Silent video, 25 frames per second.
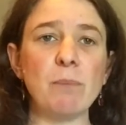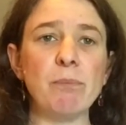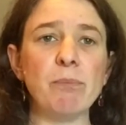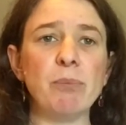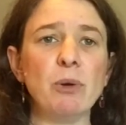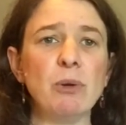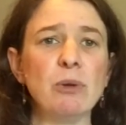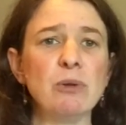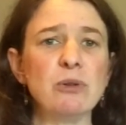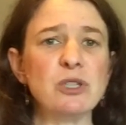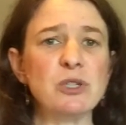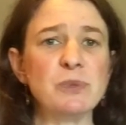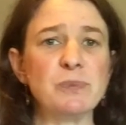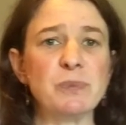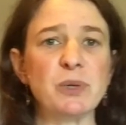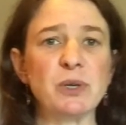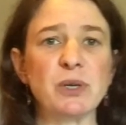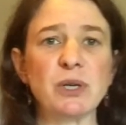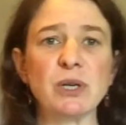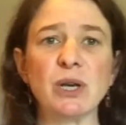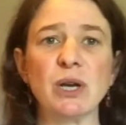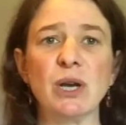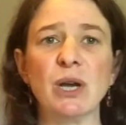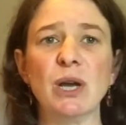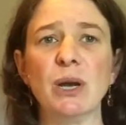Bowler's
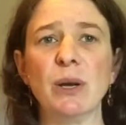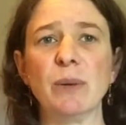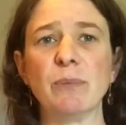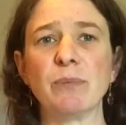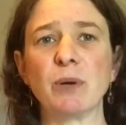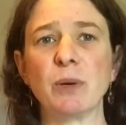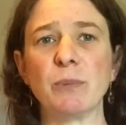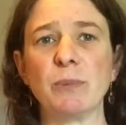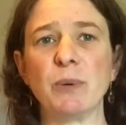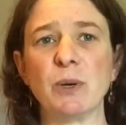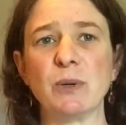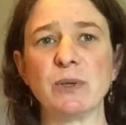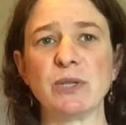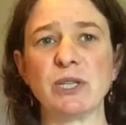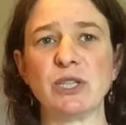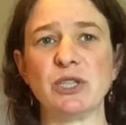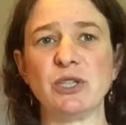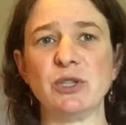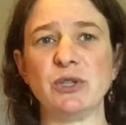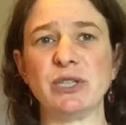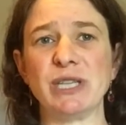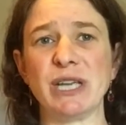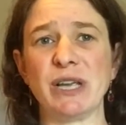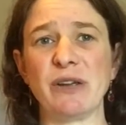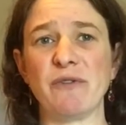book
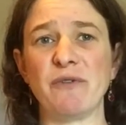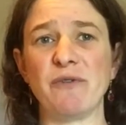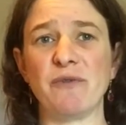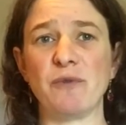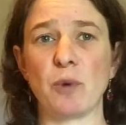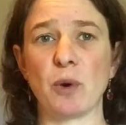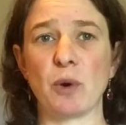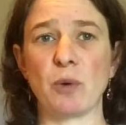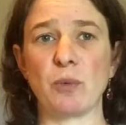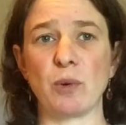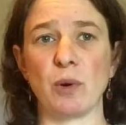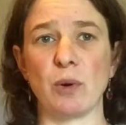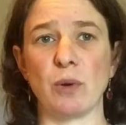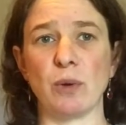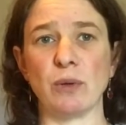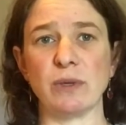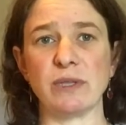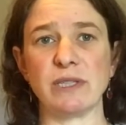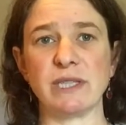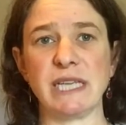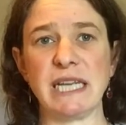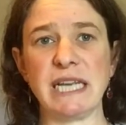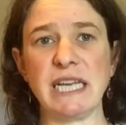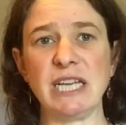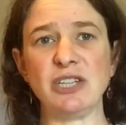proposes using 4
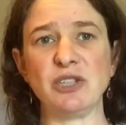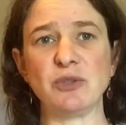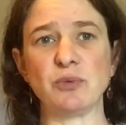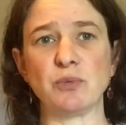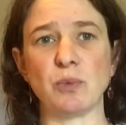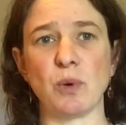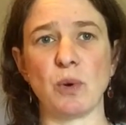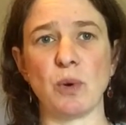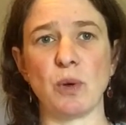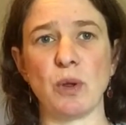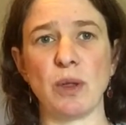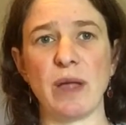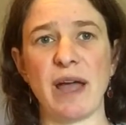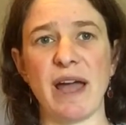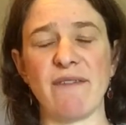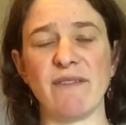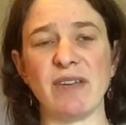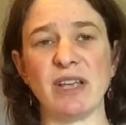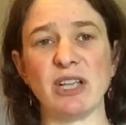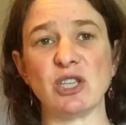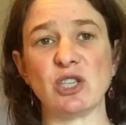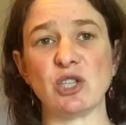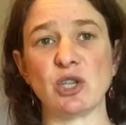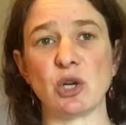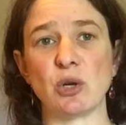roles, each role
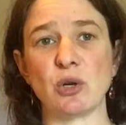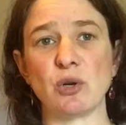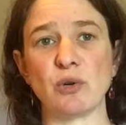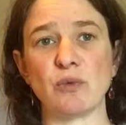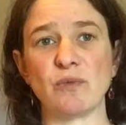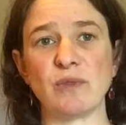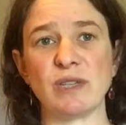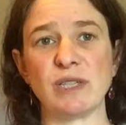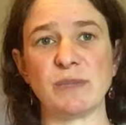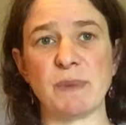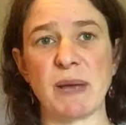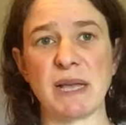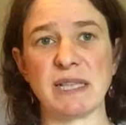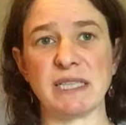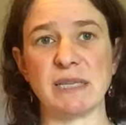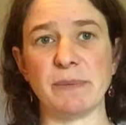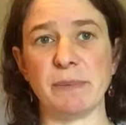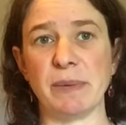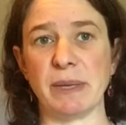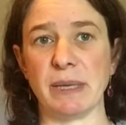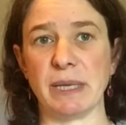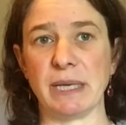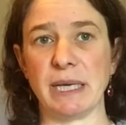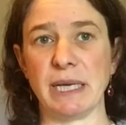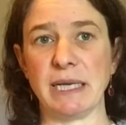having certain
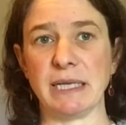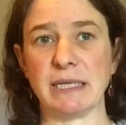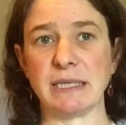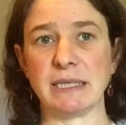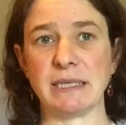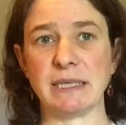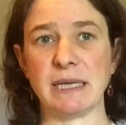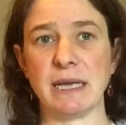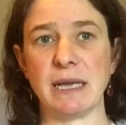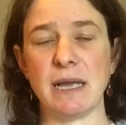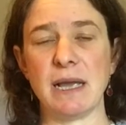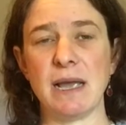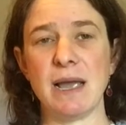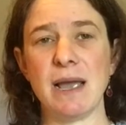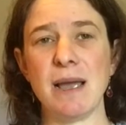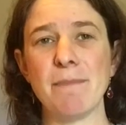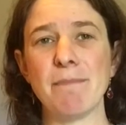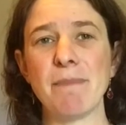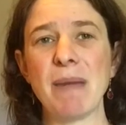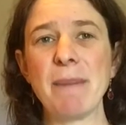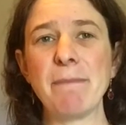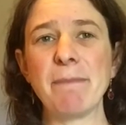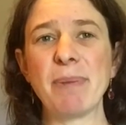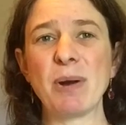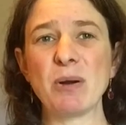responsibilities.
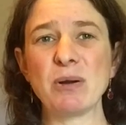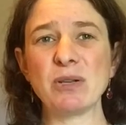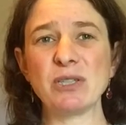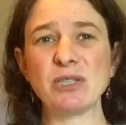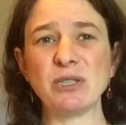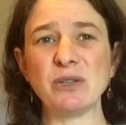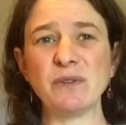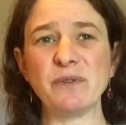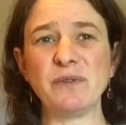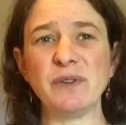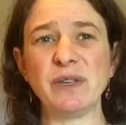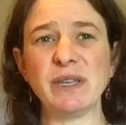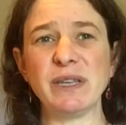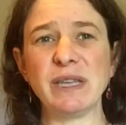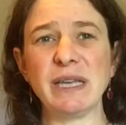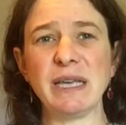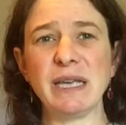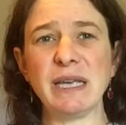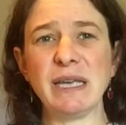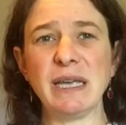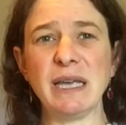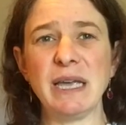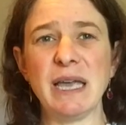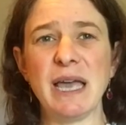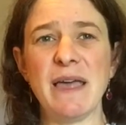My personal
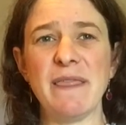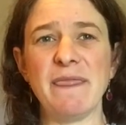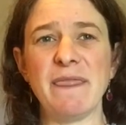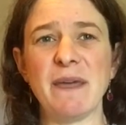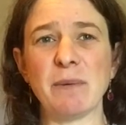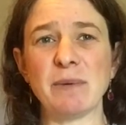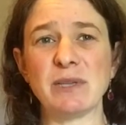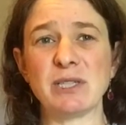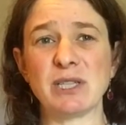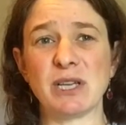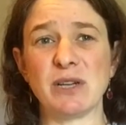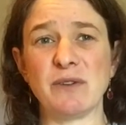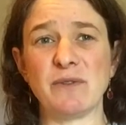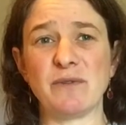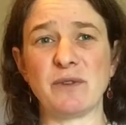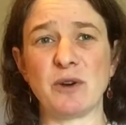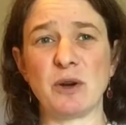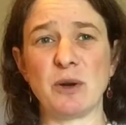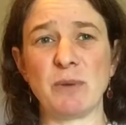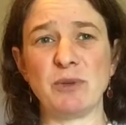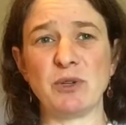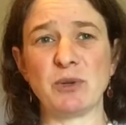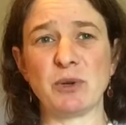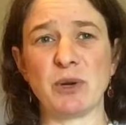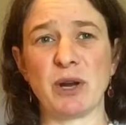feeling that was
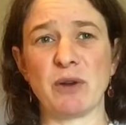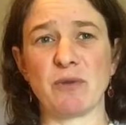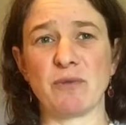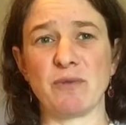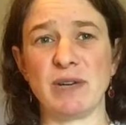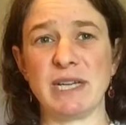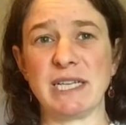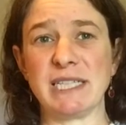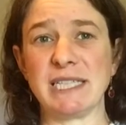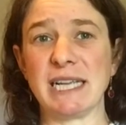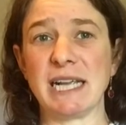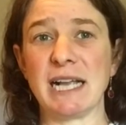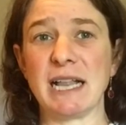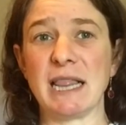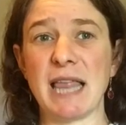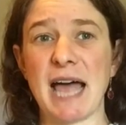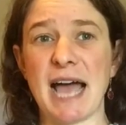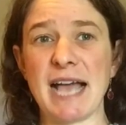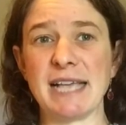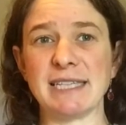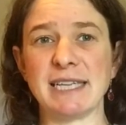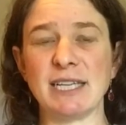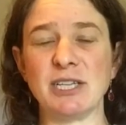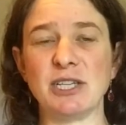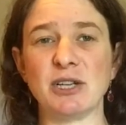confirmed during a recent
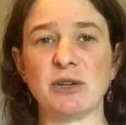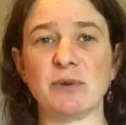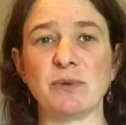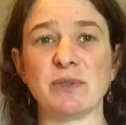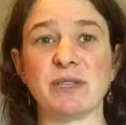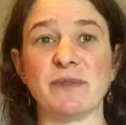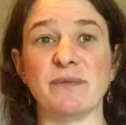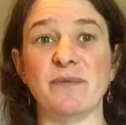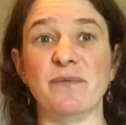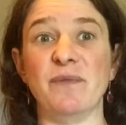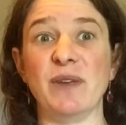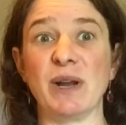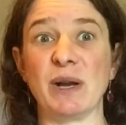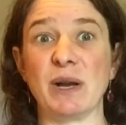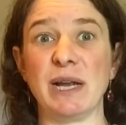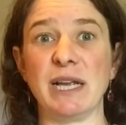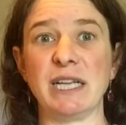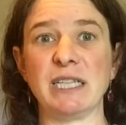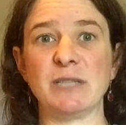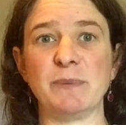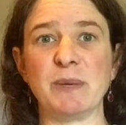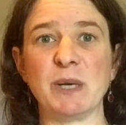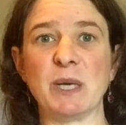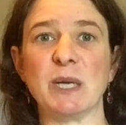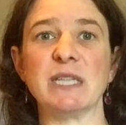class I took with some very
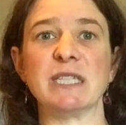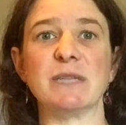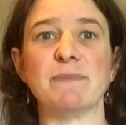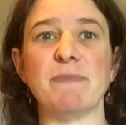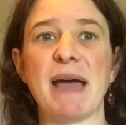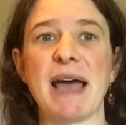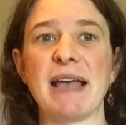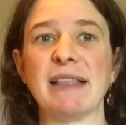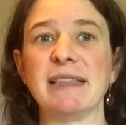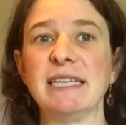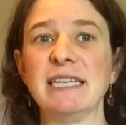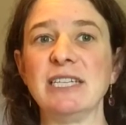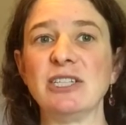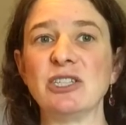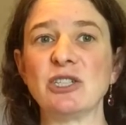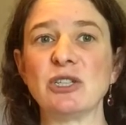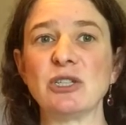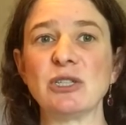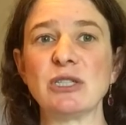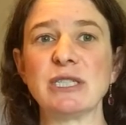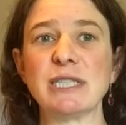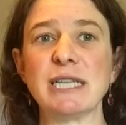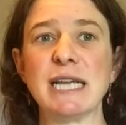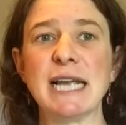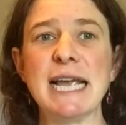experienced math
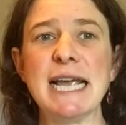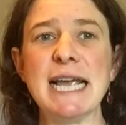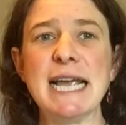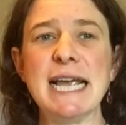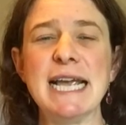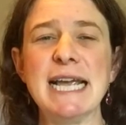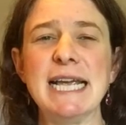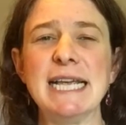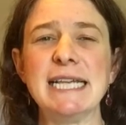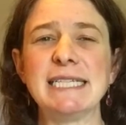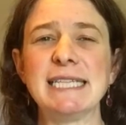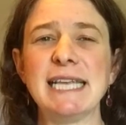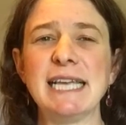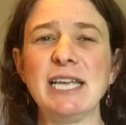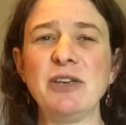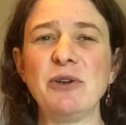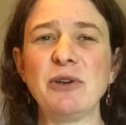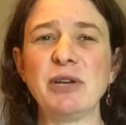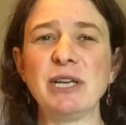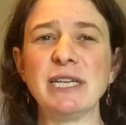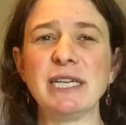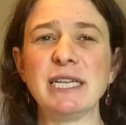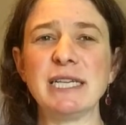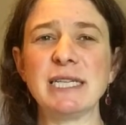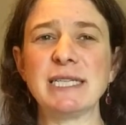teachers is that you
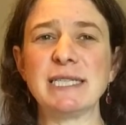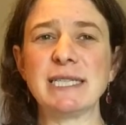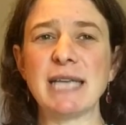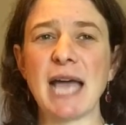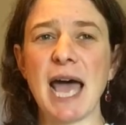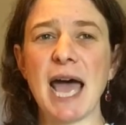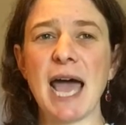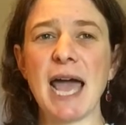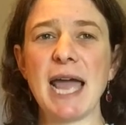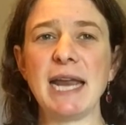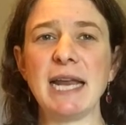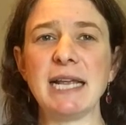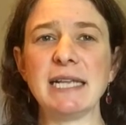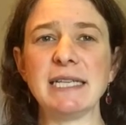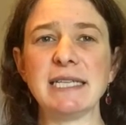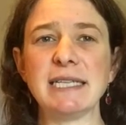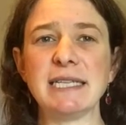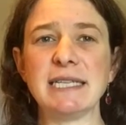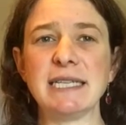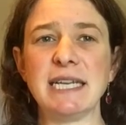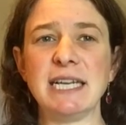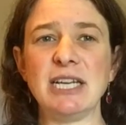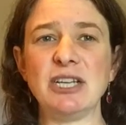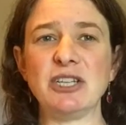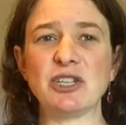can decide as a
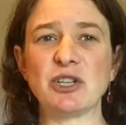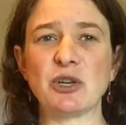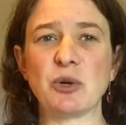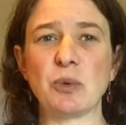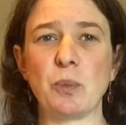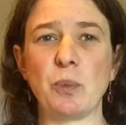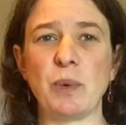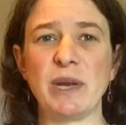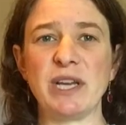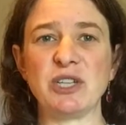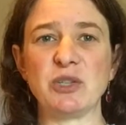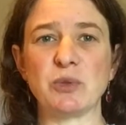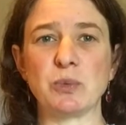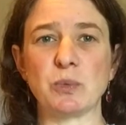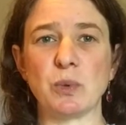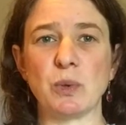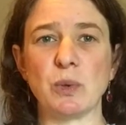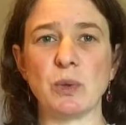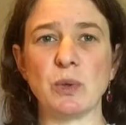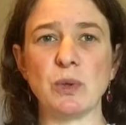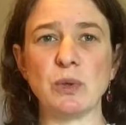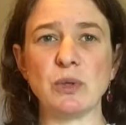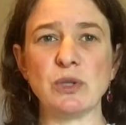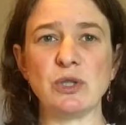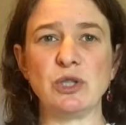teacher which
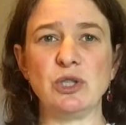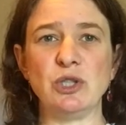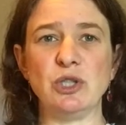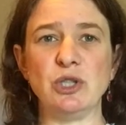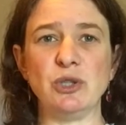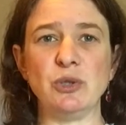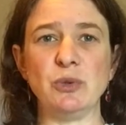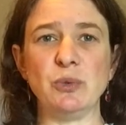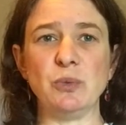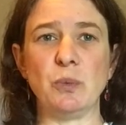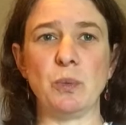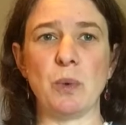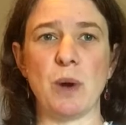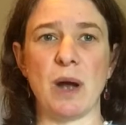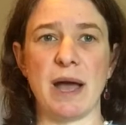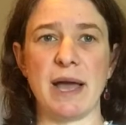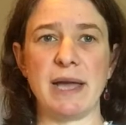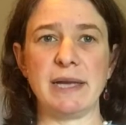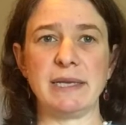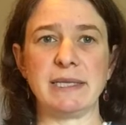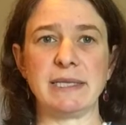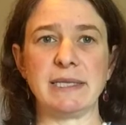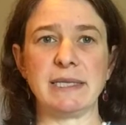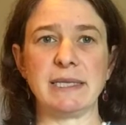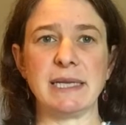roles do
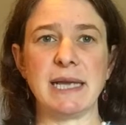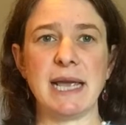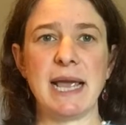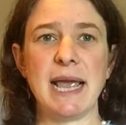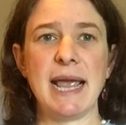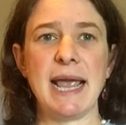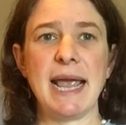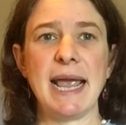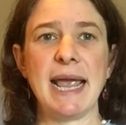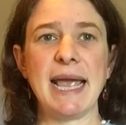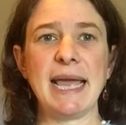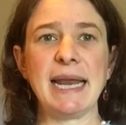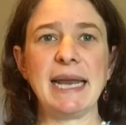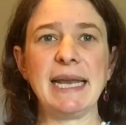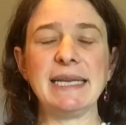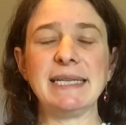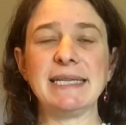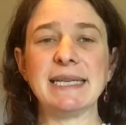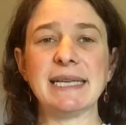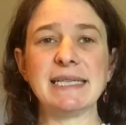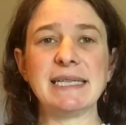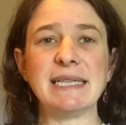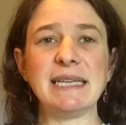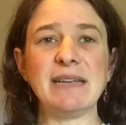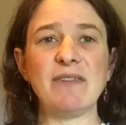what, and it
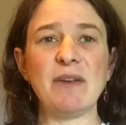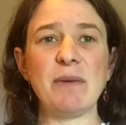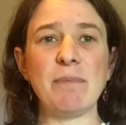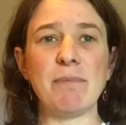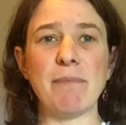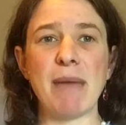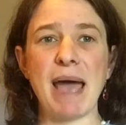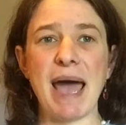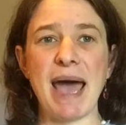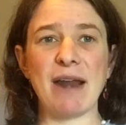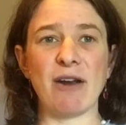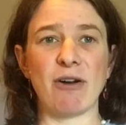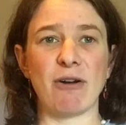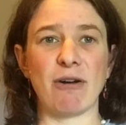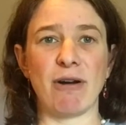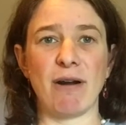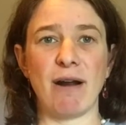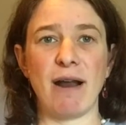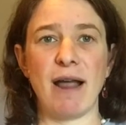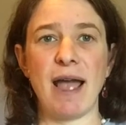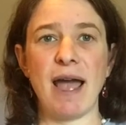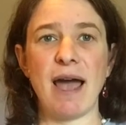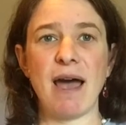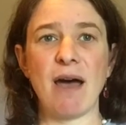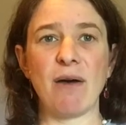doesn't even matter
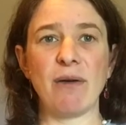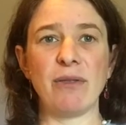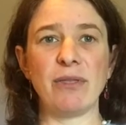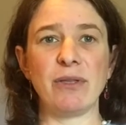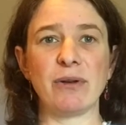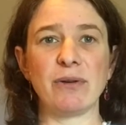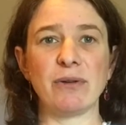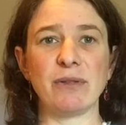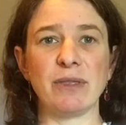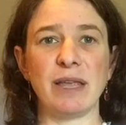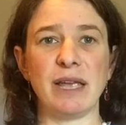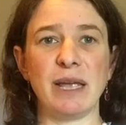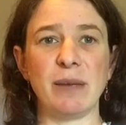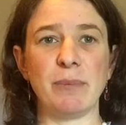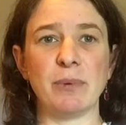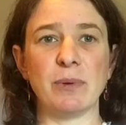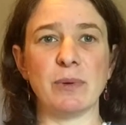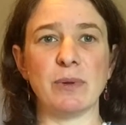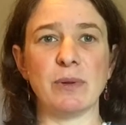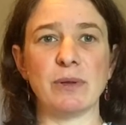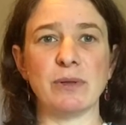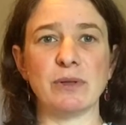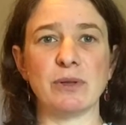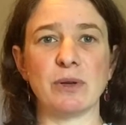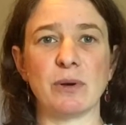how they're
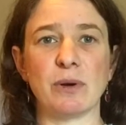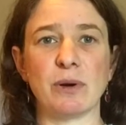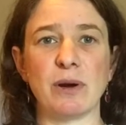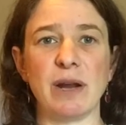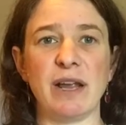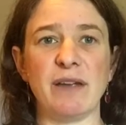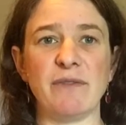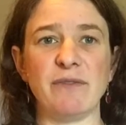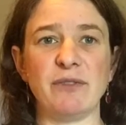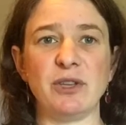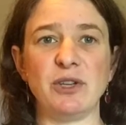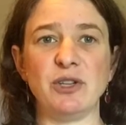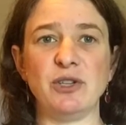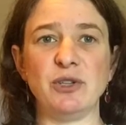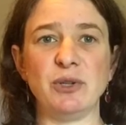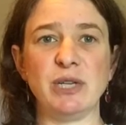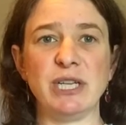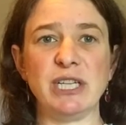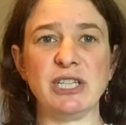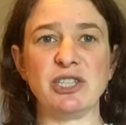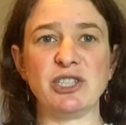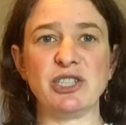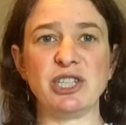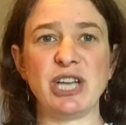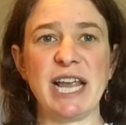labeled or if the
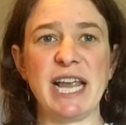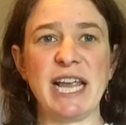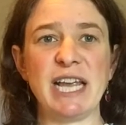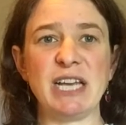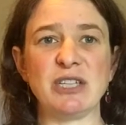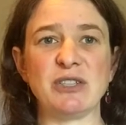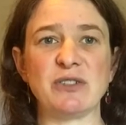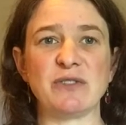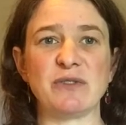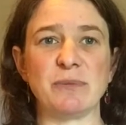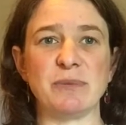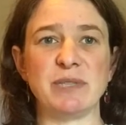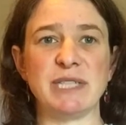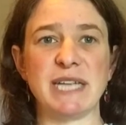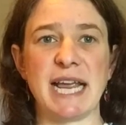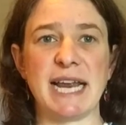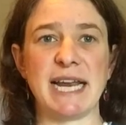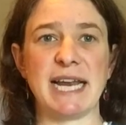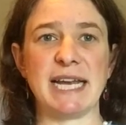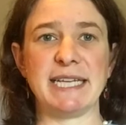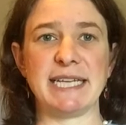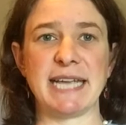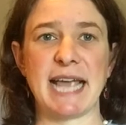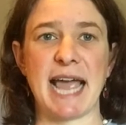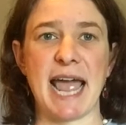duties change from day
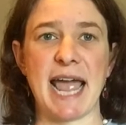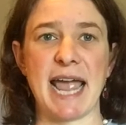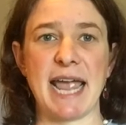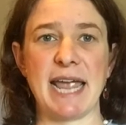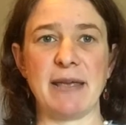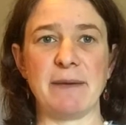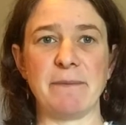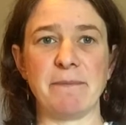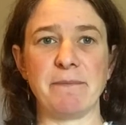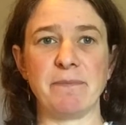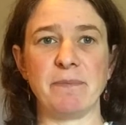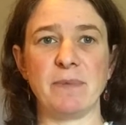to day.